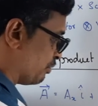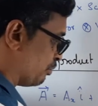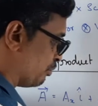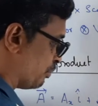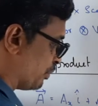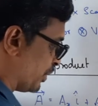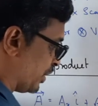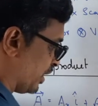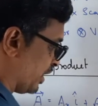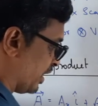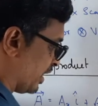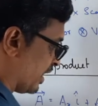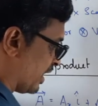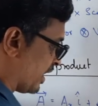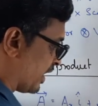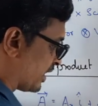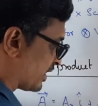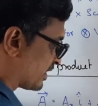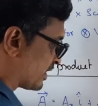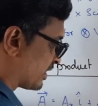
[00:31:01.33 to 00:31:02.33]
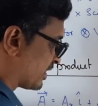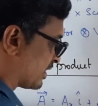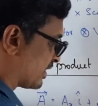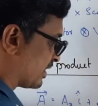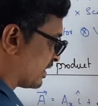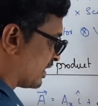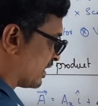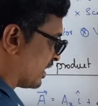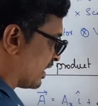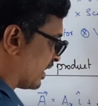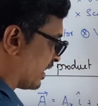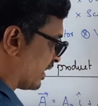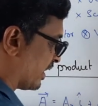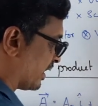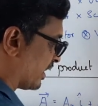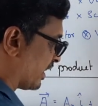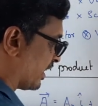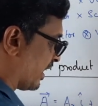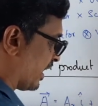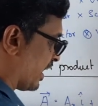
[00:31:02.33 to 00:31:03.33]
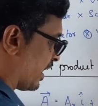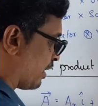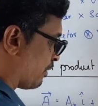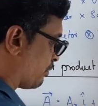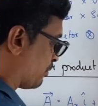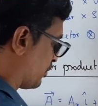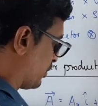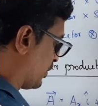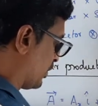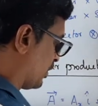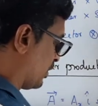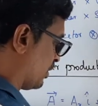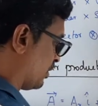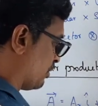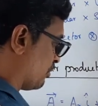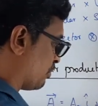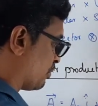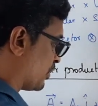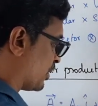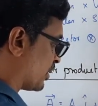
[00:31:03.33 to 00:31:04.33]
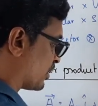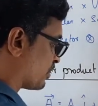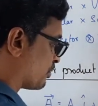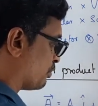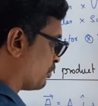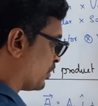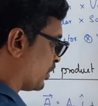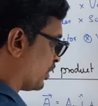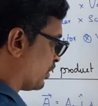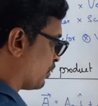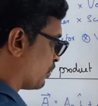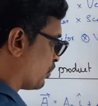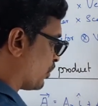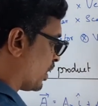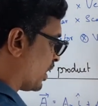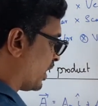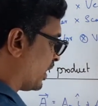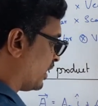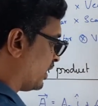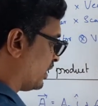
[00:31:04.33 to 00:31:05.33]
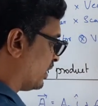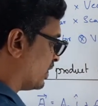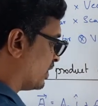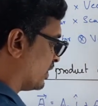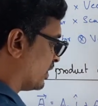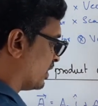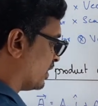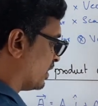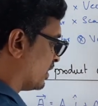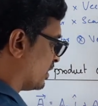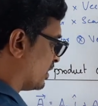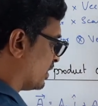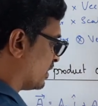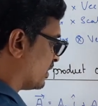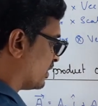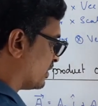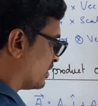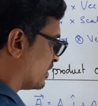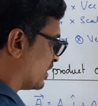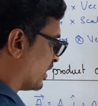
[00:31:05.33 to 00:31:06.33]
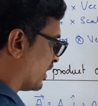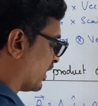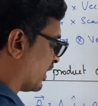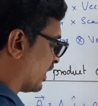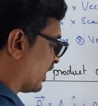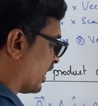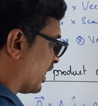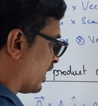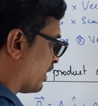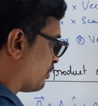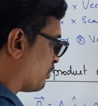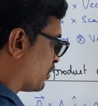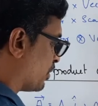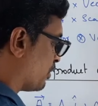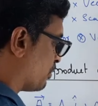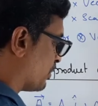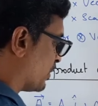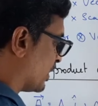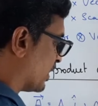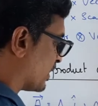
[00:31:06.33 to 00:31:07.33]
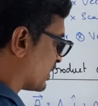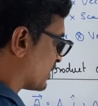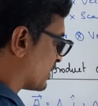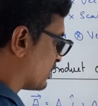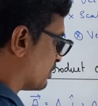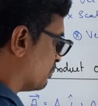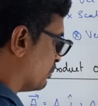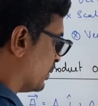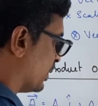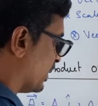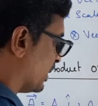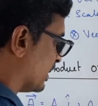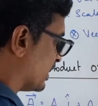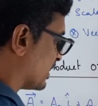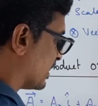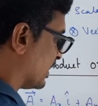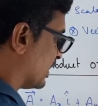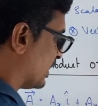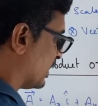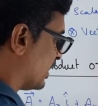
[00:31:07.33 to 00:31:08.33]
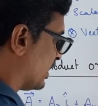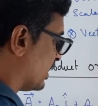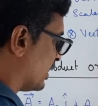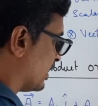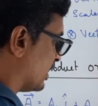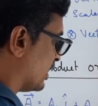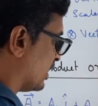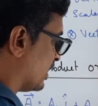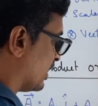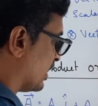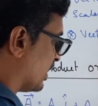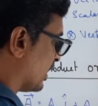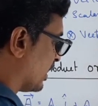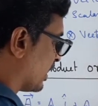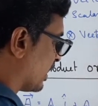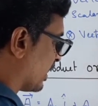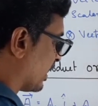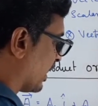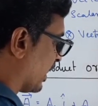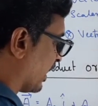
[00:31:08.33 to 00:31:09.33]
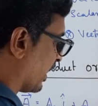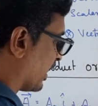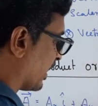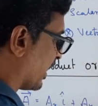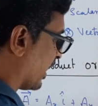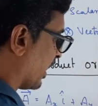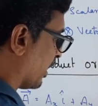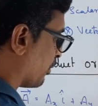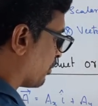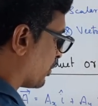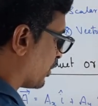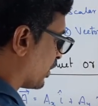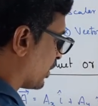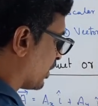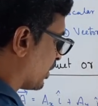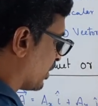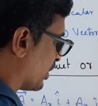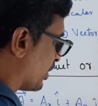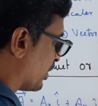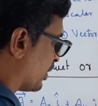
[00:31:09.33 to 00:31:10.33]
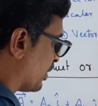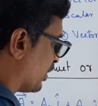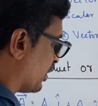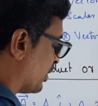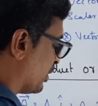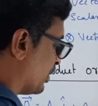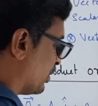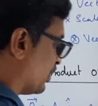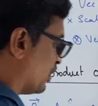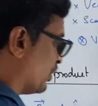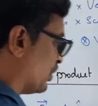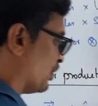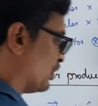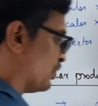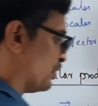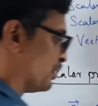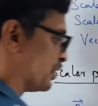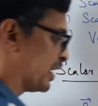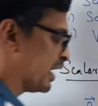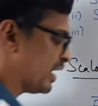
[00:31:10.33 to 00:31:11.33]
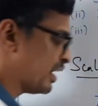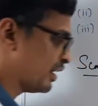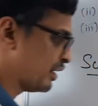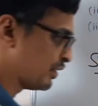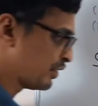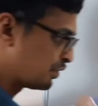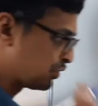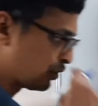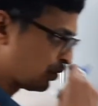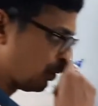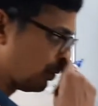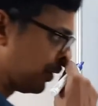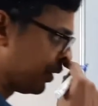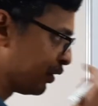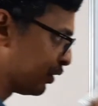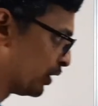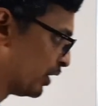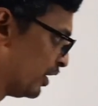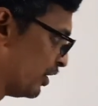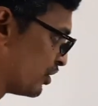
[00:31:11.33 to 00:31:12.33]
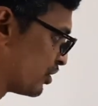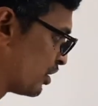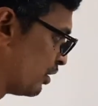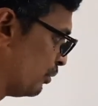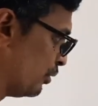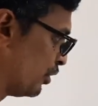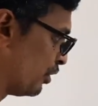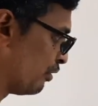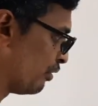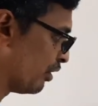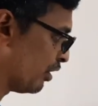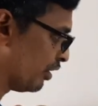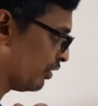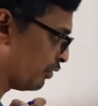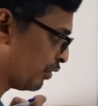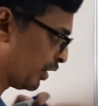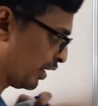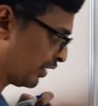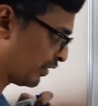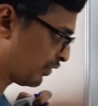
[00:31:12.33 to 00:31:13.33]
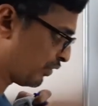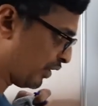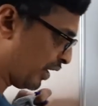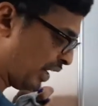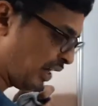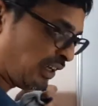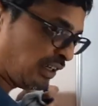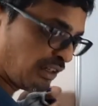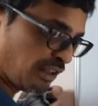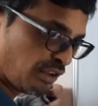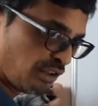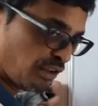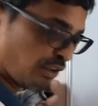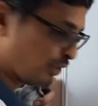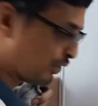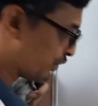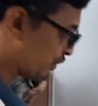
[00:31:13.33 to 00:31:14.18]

Bx I cap plus By j cap plus Bz k cap. Okay, so we know the distributive law works, right? So